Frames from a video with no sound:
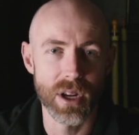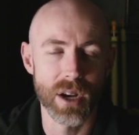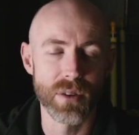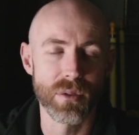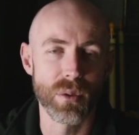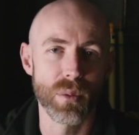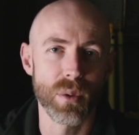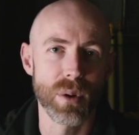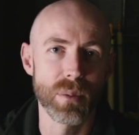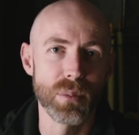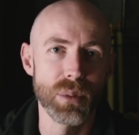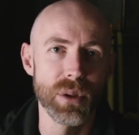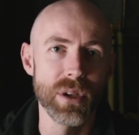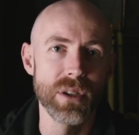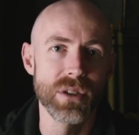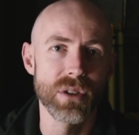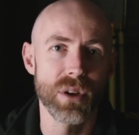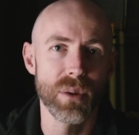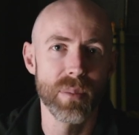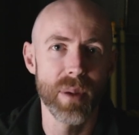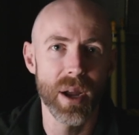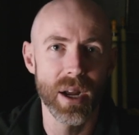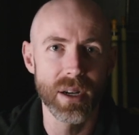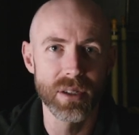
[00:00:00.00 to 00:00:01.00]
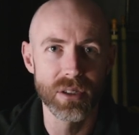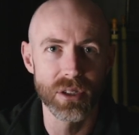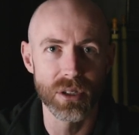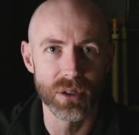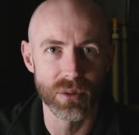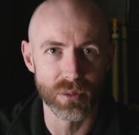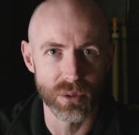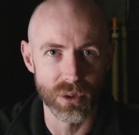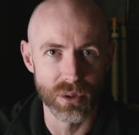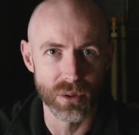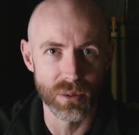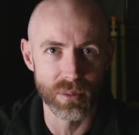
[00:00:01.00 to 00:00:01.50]
Everyone, please go back to your
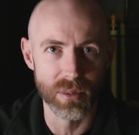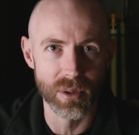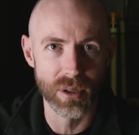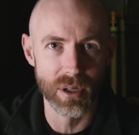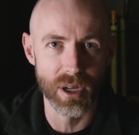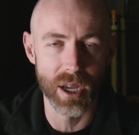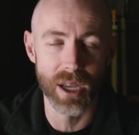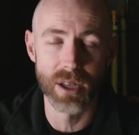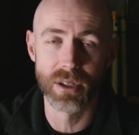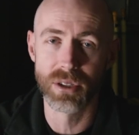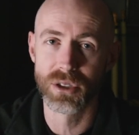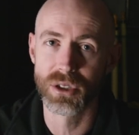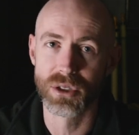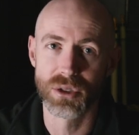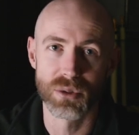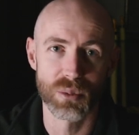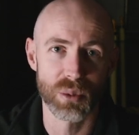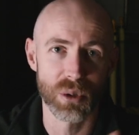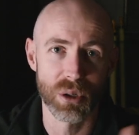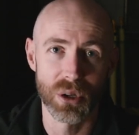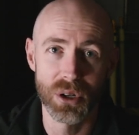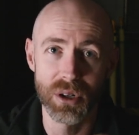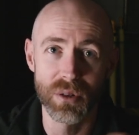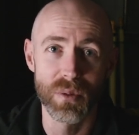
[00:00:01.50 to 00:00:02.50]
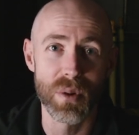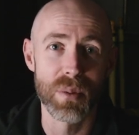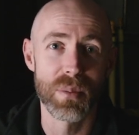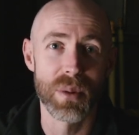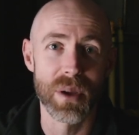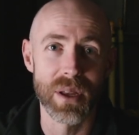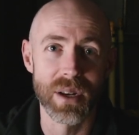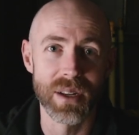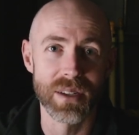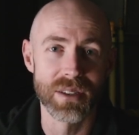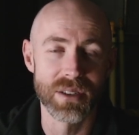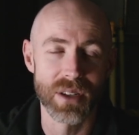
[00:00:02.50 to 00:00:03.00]
room and just we're going to
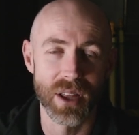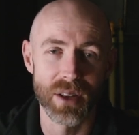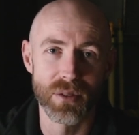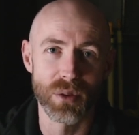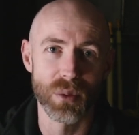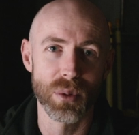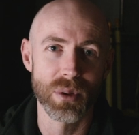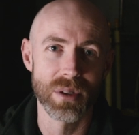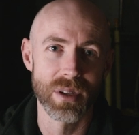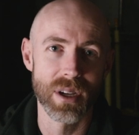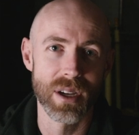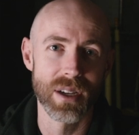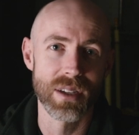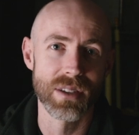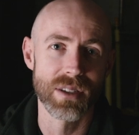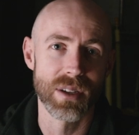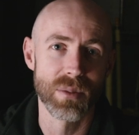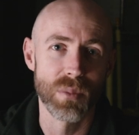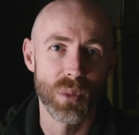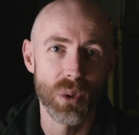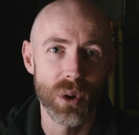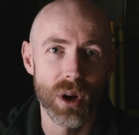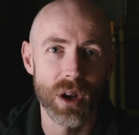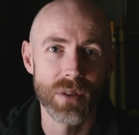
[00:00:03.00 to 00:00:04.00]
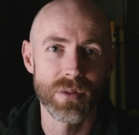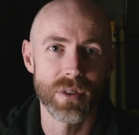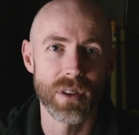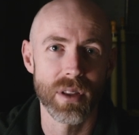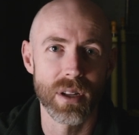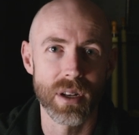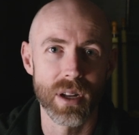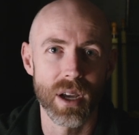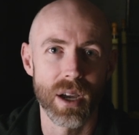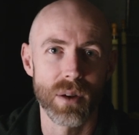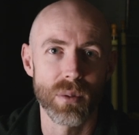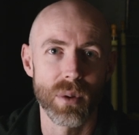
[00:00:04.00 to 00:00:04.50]
repeat it till everyone does and more often
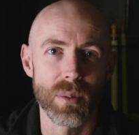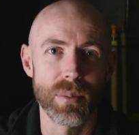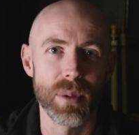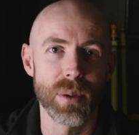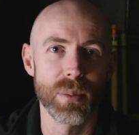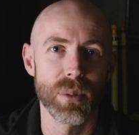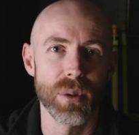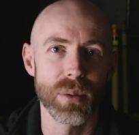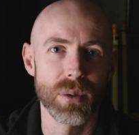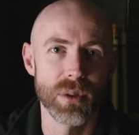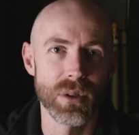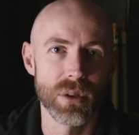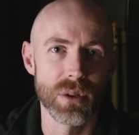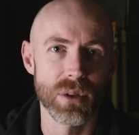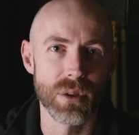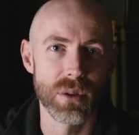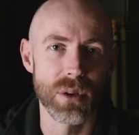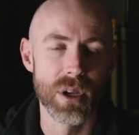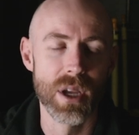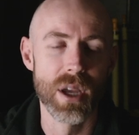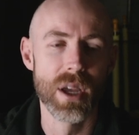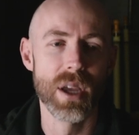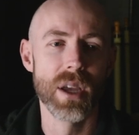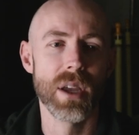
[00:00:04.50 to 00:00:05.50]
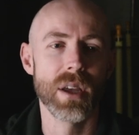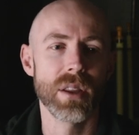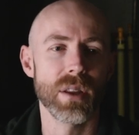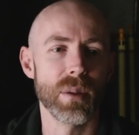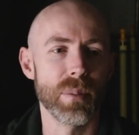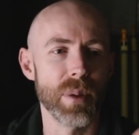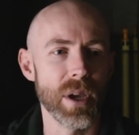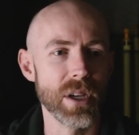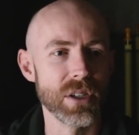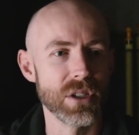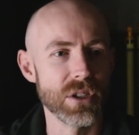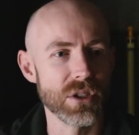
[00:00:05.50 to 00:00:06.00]
than not what people will do the
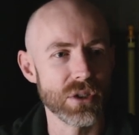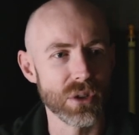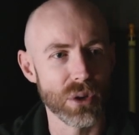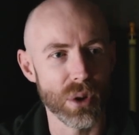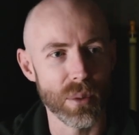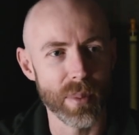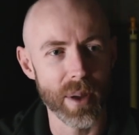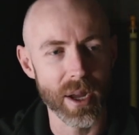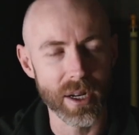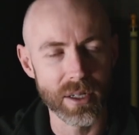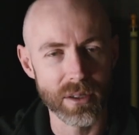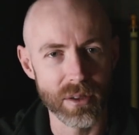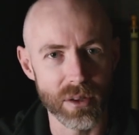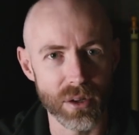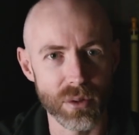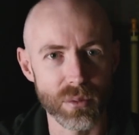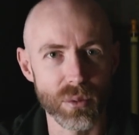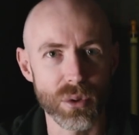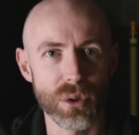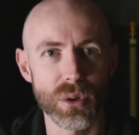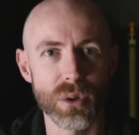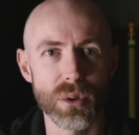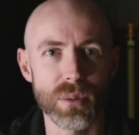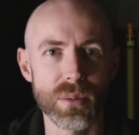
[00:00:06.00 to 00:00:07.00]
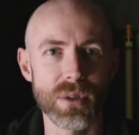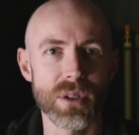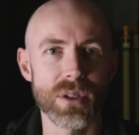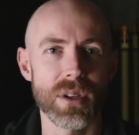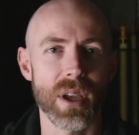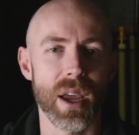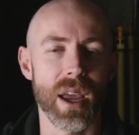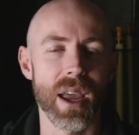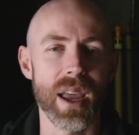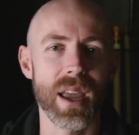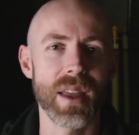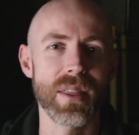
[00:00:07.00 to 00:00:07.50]
patients will go back to their rooms
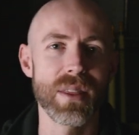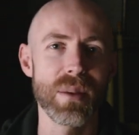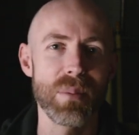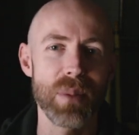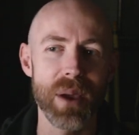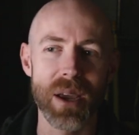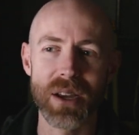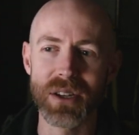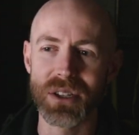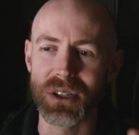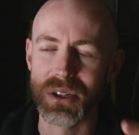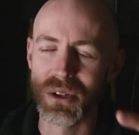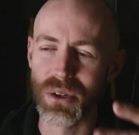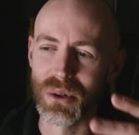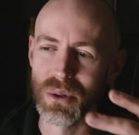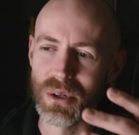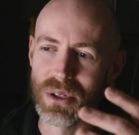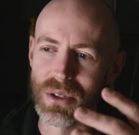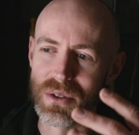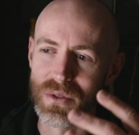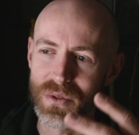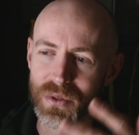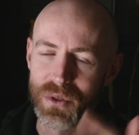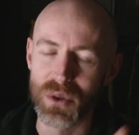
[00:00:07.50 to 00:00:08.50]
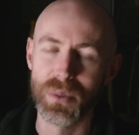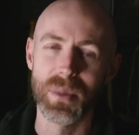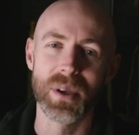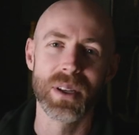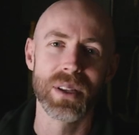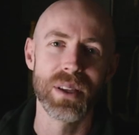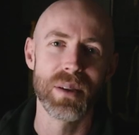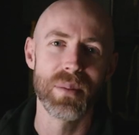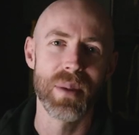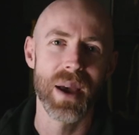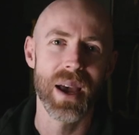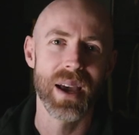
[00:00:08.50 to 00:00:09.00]
and the patient who is
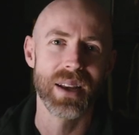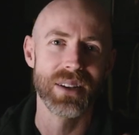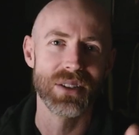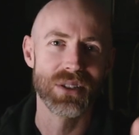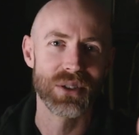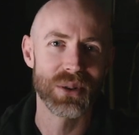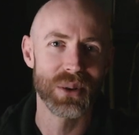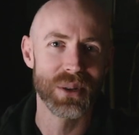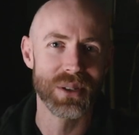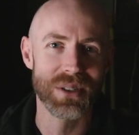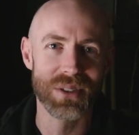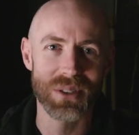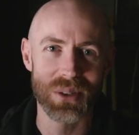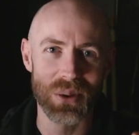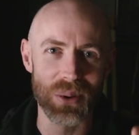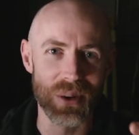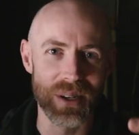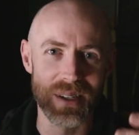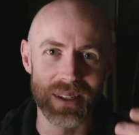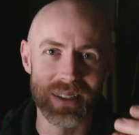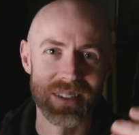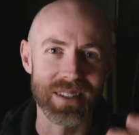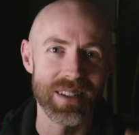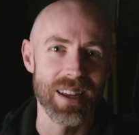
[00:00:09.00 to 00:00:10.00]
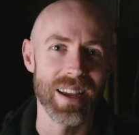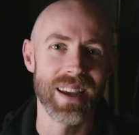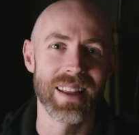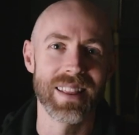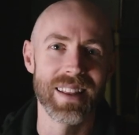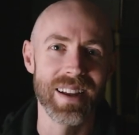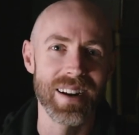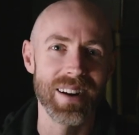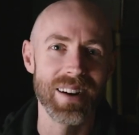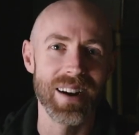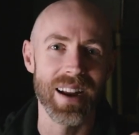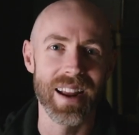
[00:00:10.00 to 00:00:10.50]
fumingly mad is just going to stand
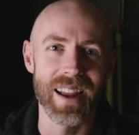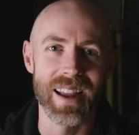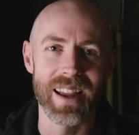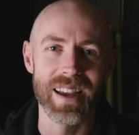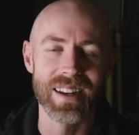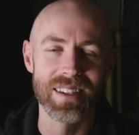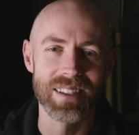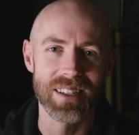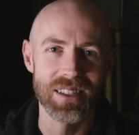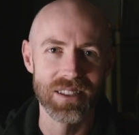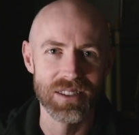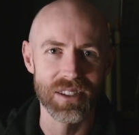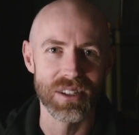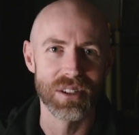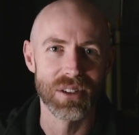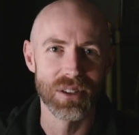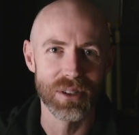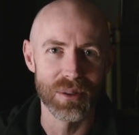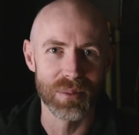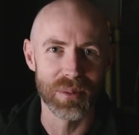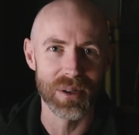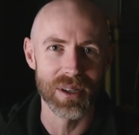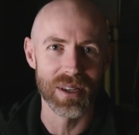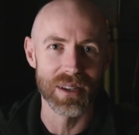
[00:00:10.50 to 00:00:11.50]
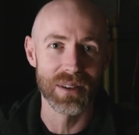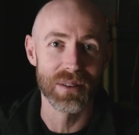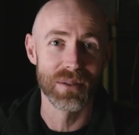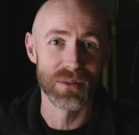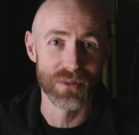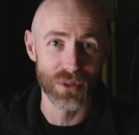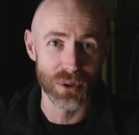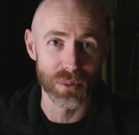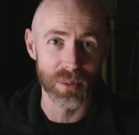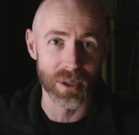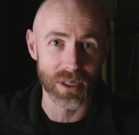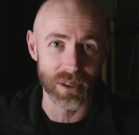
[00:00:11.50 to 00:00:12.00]
there and continue to be
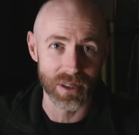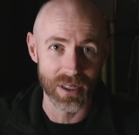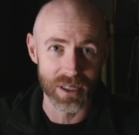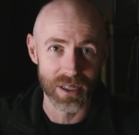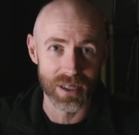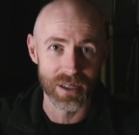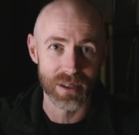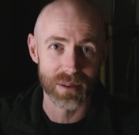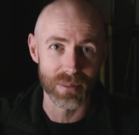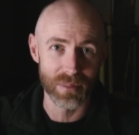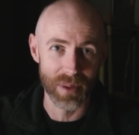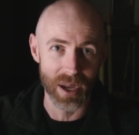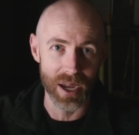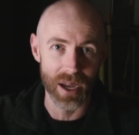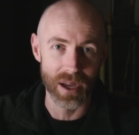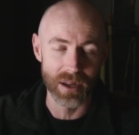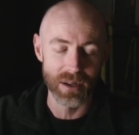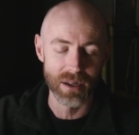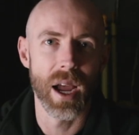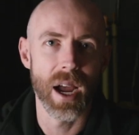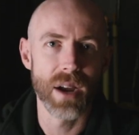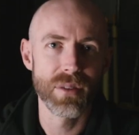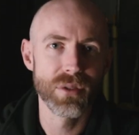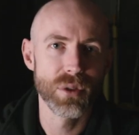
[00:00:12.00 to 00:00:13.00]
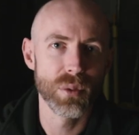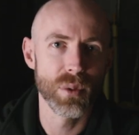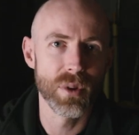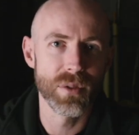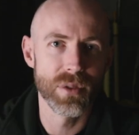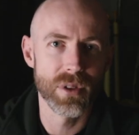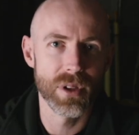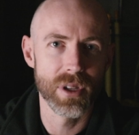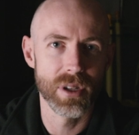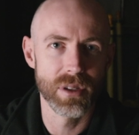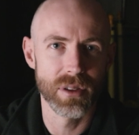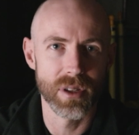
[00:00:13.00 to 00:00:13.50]
fumingly mad after
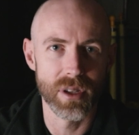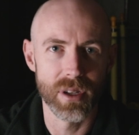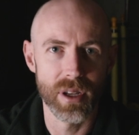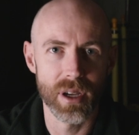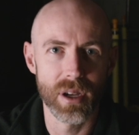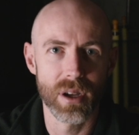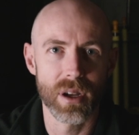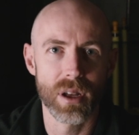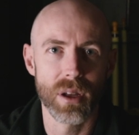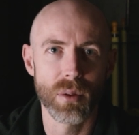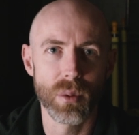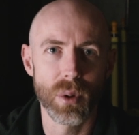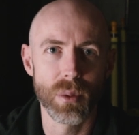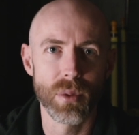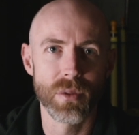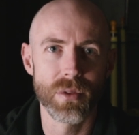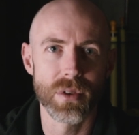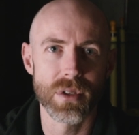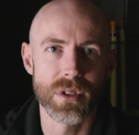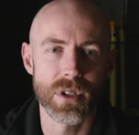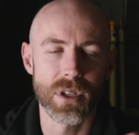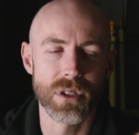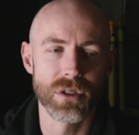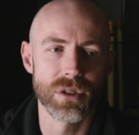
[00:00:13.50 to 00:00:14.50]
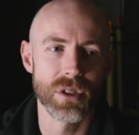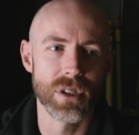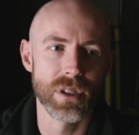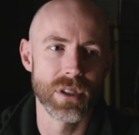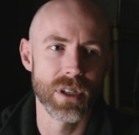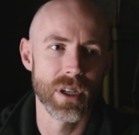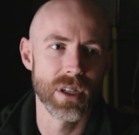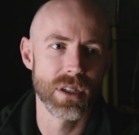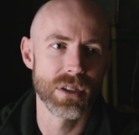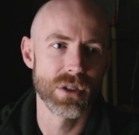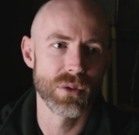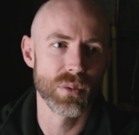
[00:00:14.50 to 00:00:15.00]
we've cleared the day hall what we've essentially
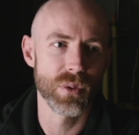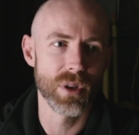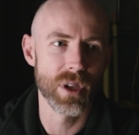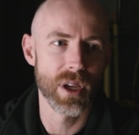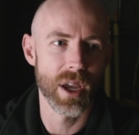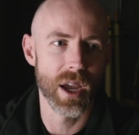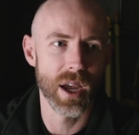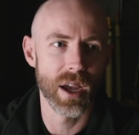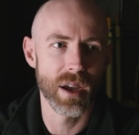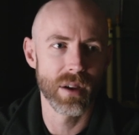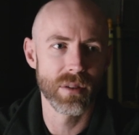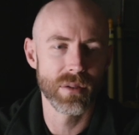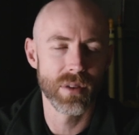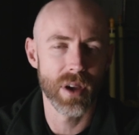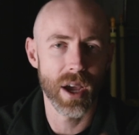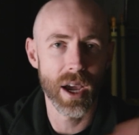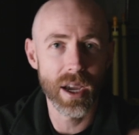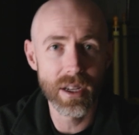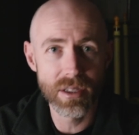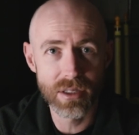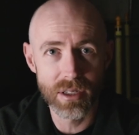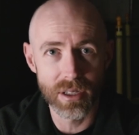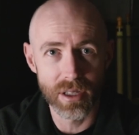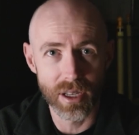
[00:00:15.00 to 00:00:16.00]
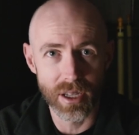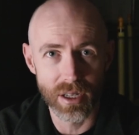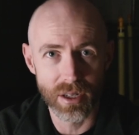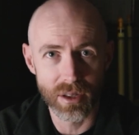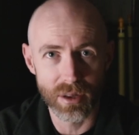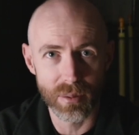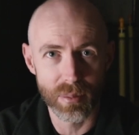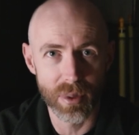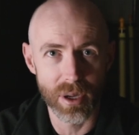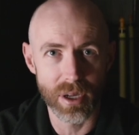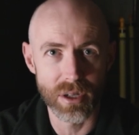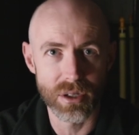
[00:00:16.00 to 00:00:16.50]
done is we have isolated
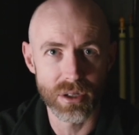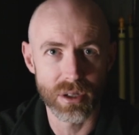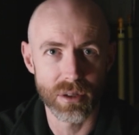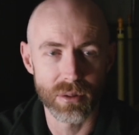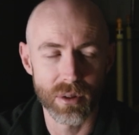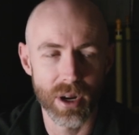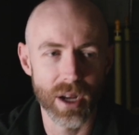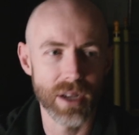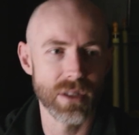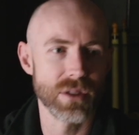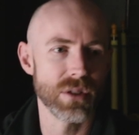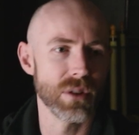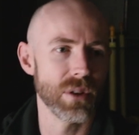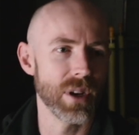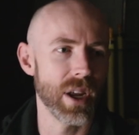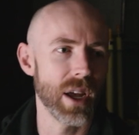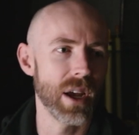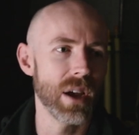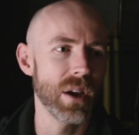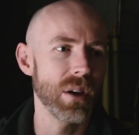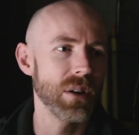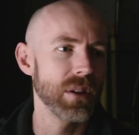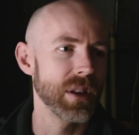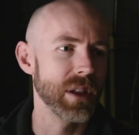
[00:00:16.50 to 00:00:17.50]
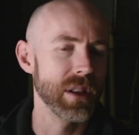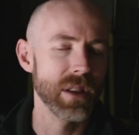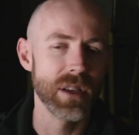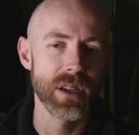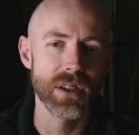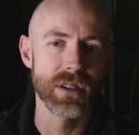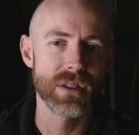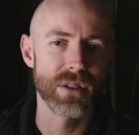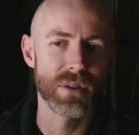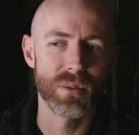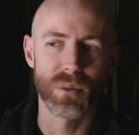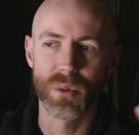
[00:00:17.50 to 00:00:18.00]
the patient right so now at
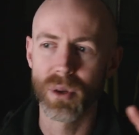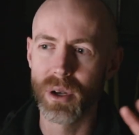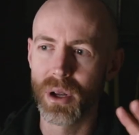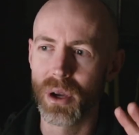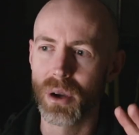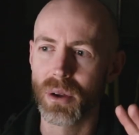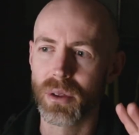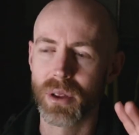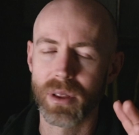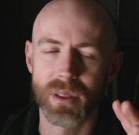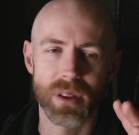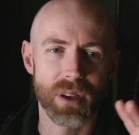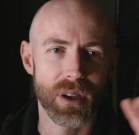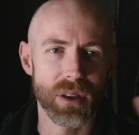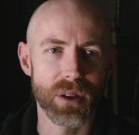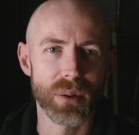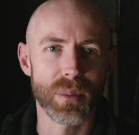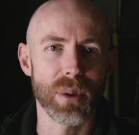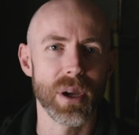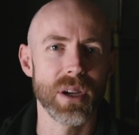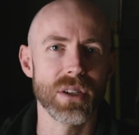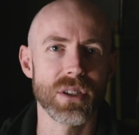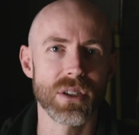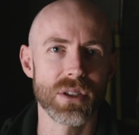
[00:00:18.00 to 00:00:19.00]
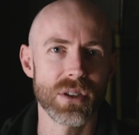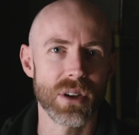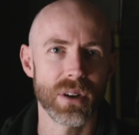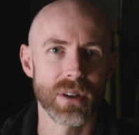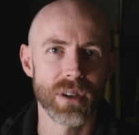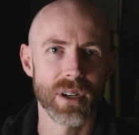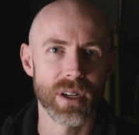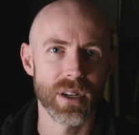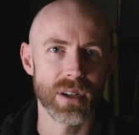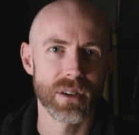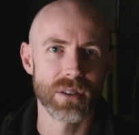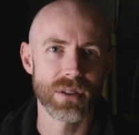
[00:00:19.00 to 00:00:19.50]
least we know that the other patients
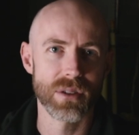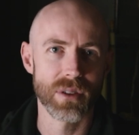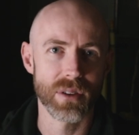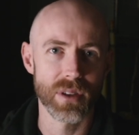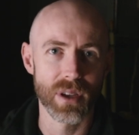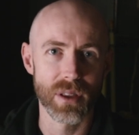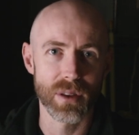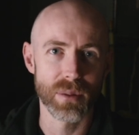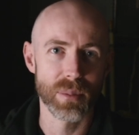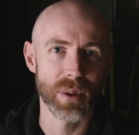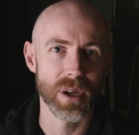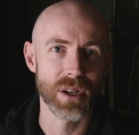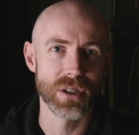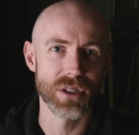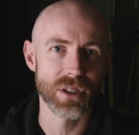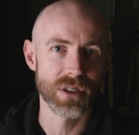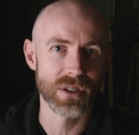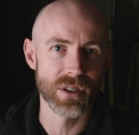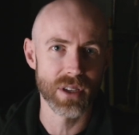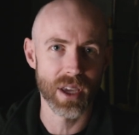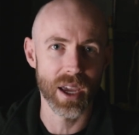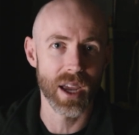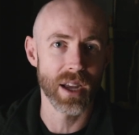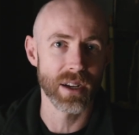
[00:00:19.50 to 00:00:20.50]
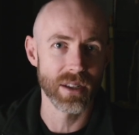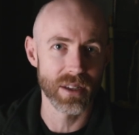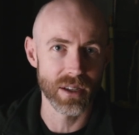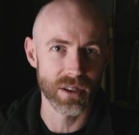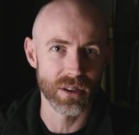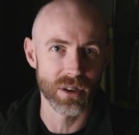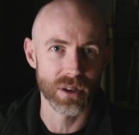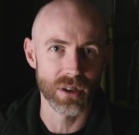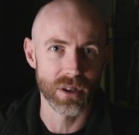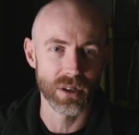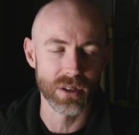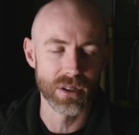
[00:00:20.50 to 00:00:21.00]
aren't near so the other patients can't
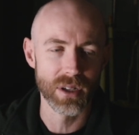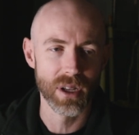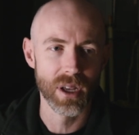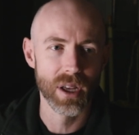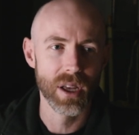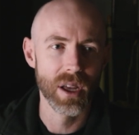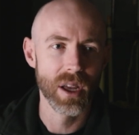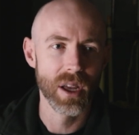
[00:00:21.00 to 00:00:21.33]
get hurt